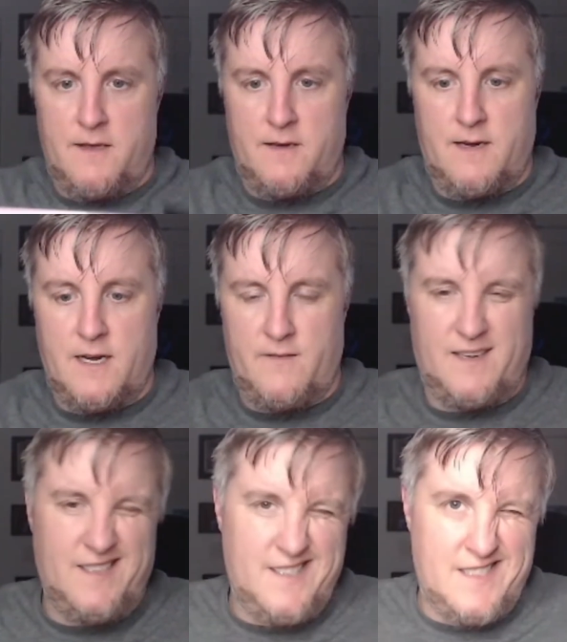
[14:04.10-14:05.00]
kind of like
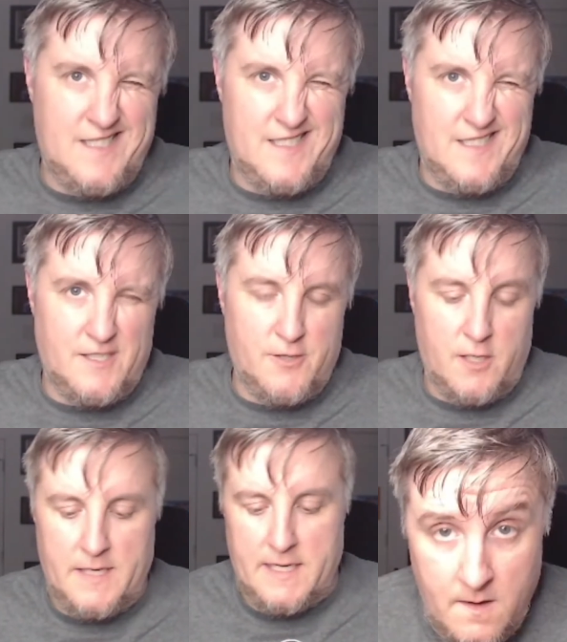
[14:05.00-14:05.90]
a
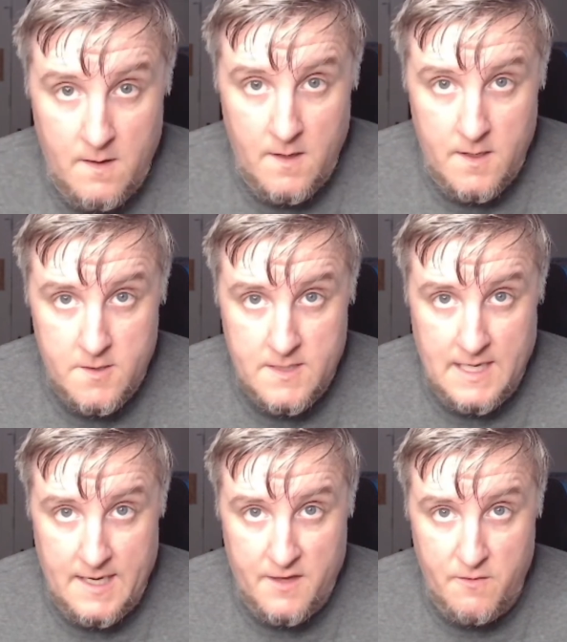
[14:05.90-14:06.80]
drawback. Just gotta
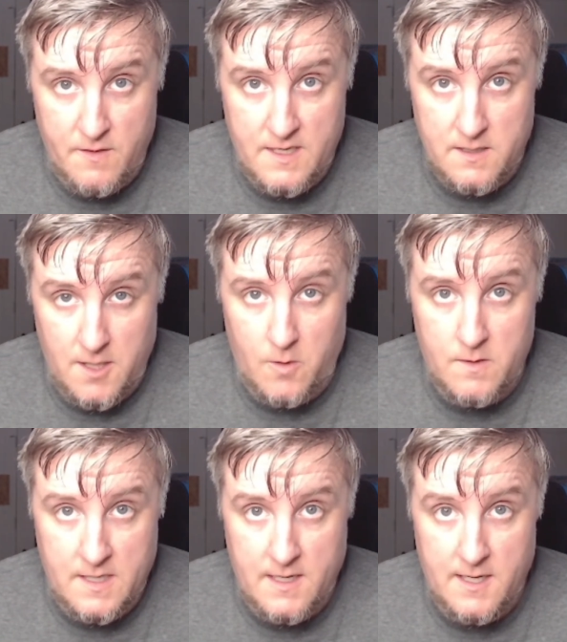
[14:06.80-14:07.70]
get through these load
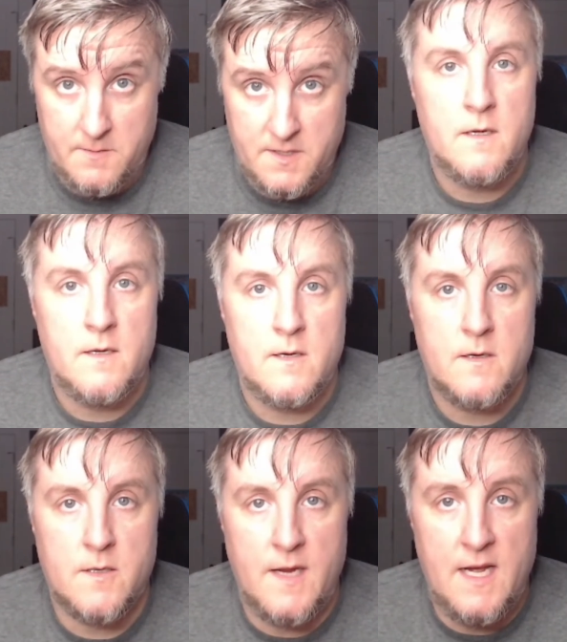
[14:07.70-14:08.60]
times.
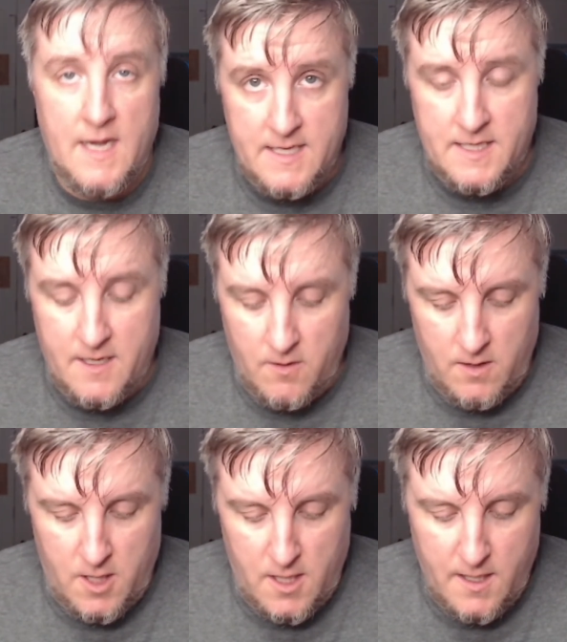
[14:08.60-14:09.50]
So yeah, as I go
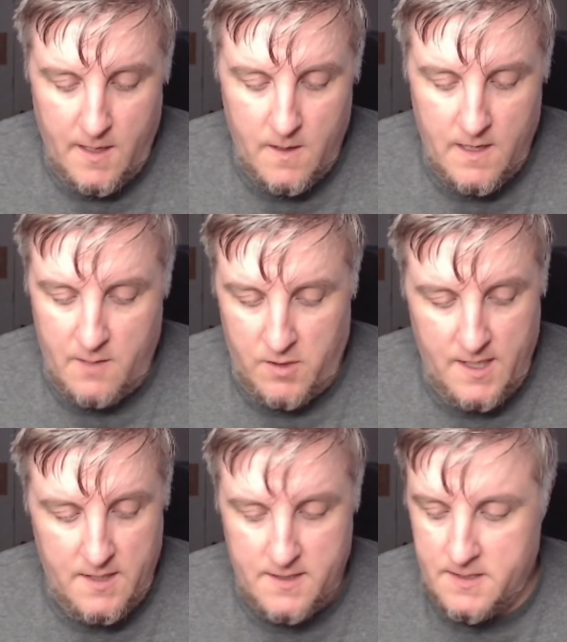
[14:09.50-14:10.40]
along here and I play
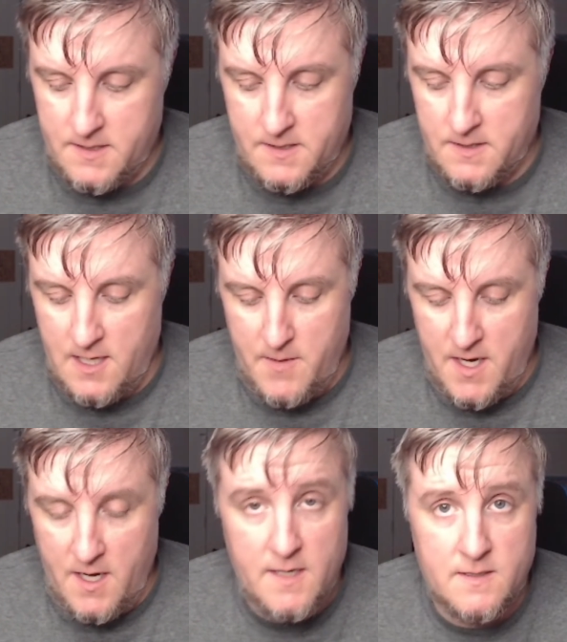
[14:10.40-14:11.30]
this, I
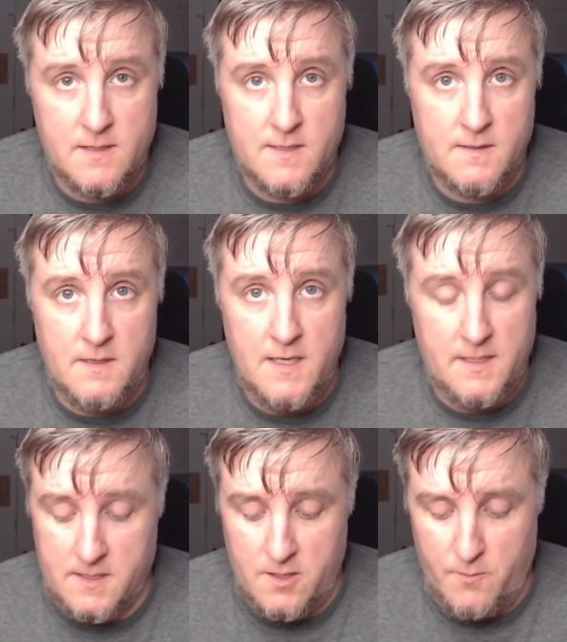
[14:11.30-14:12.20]
mean, it's
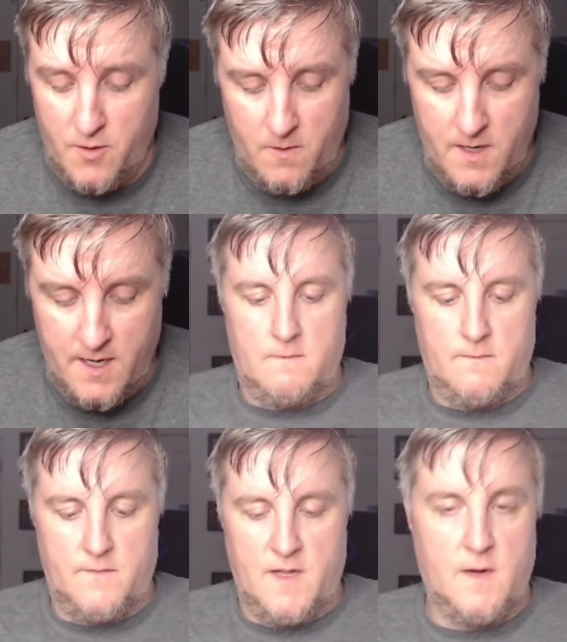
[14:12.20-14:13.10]
super great.
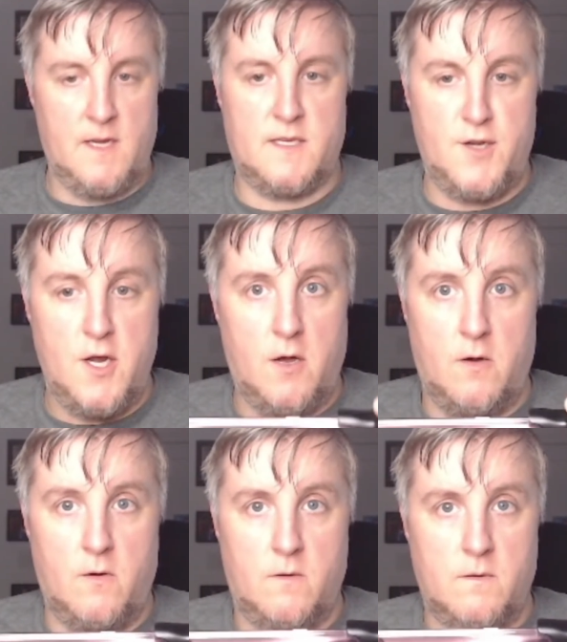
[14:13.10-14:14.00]
There is
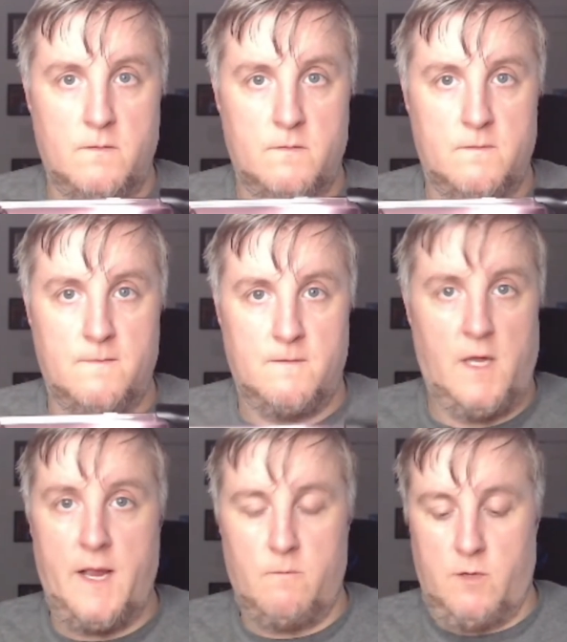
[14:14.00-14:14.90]
no
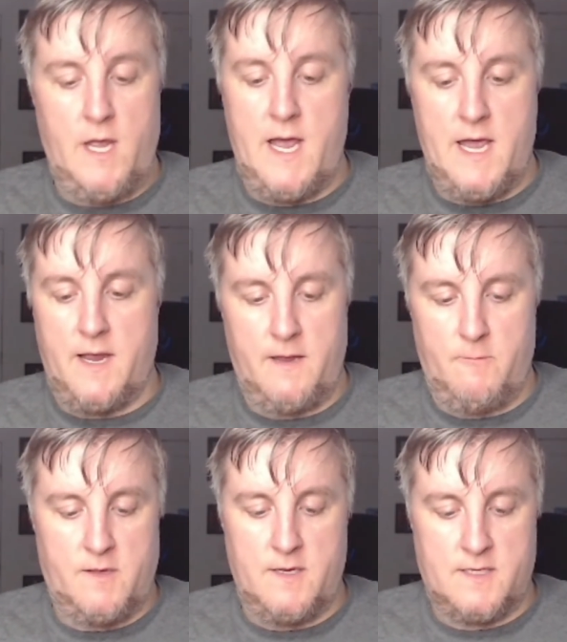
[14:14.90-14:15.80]
like lag
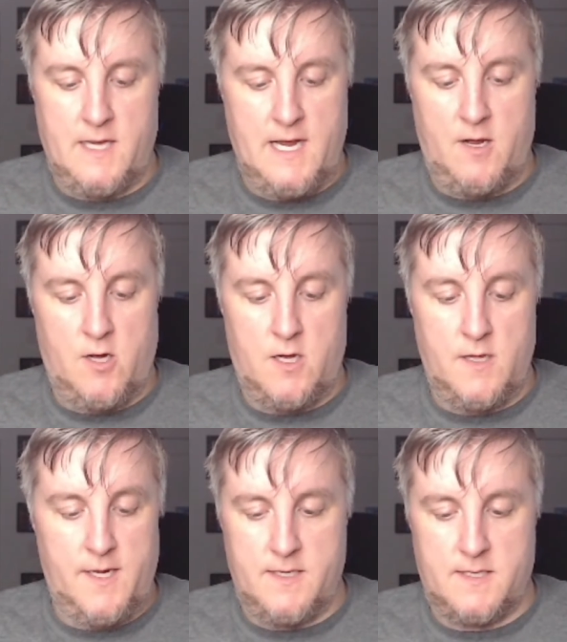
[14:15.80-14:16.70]
with this at all.
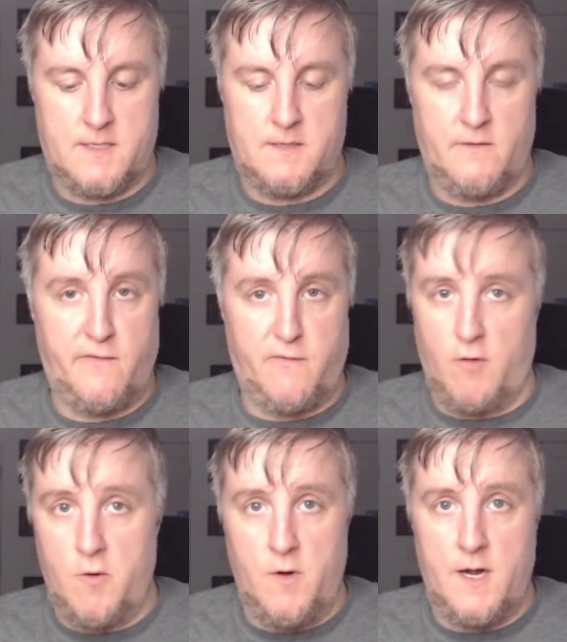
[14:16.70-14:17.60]
It is
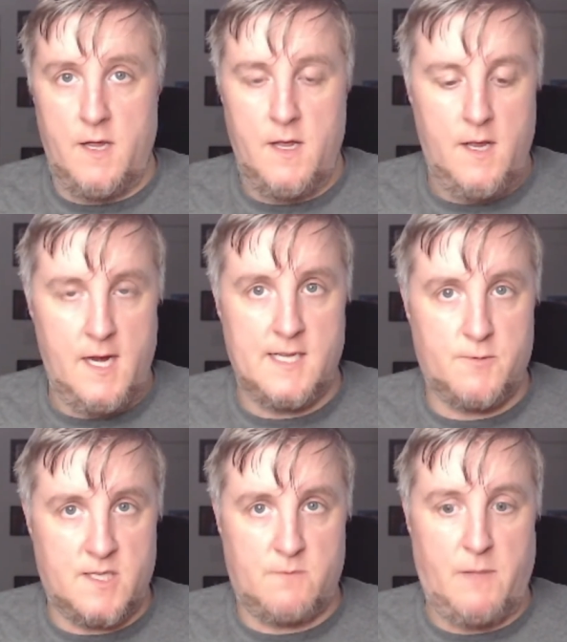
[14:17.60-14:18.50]
fluid. It is
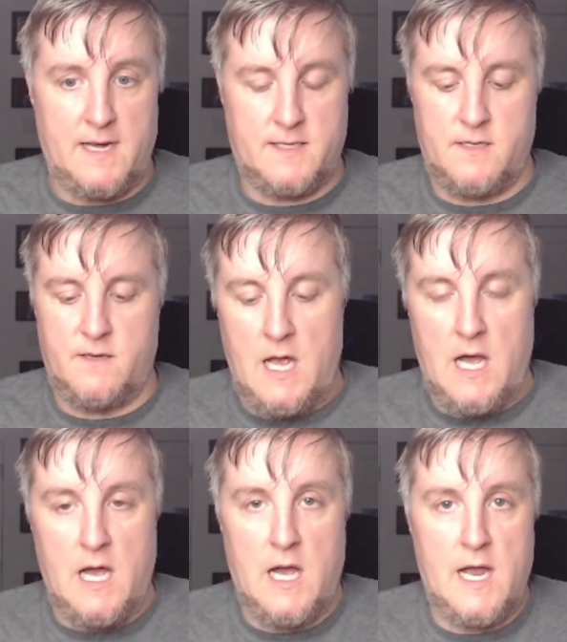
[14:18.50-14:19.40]
responsive.
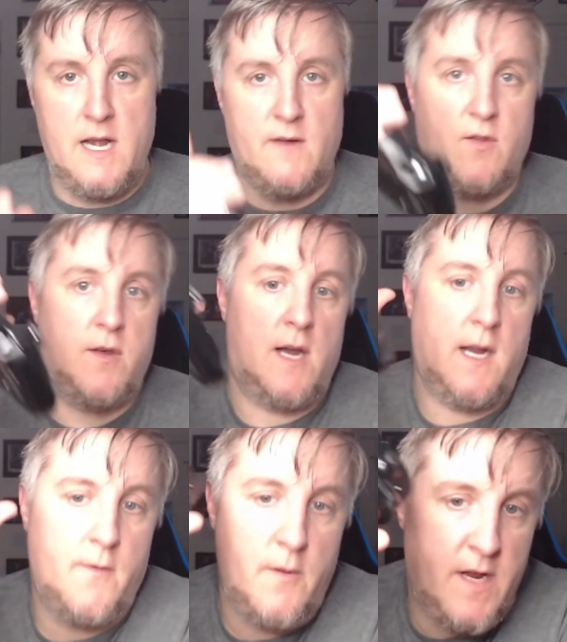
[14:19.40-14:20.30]
I never thought
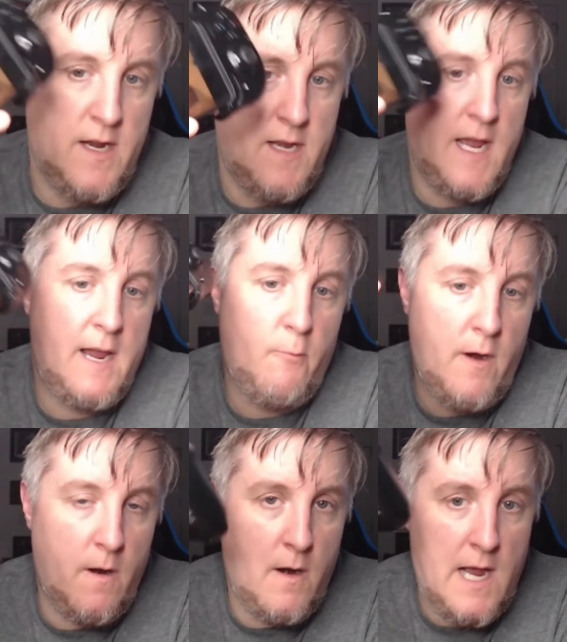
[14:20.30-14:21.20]
there would be a day
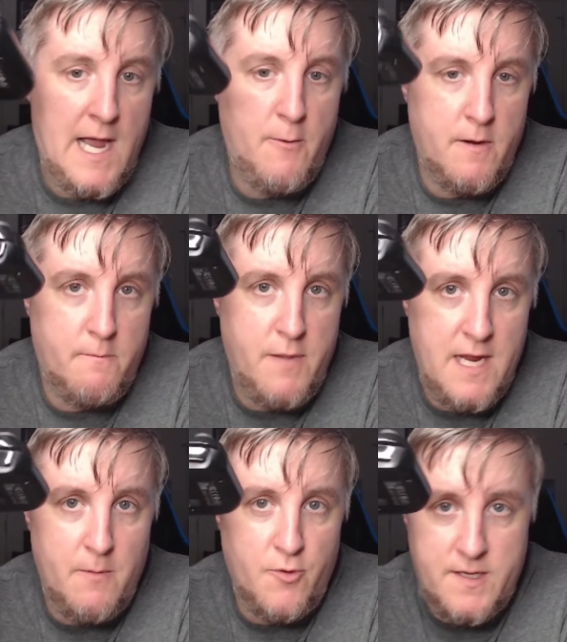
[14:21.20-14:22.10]
where I would be
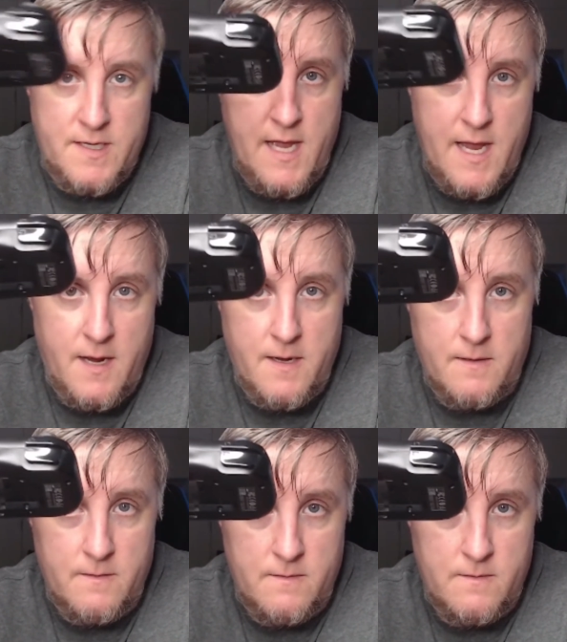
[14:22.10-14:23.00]
able to take
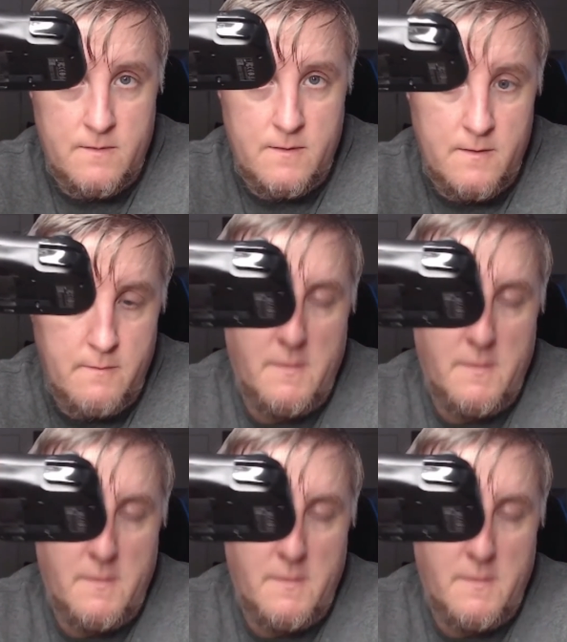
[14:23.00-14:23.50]
my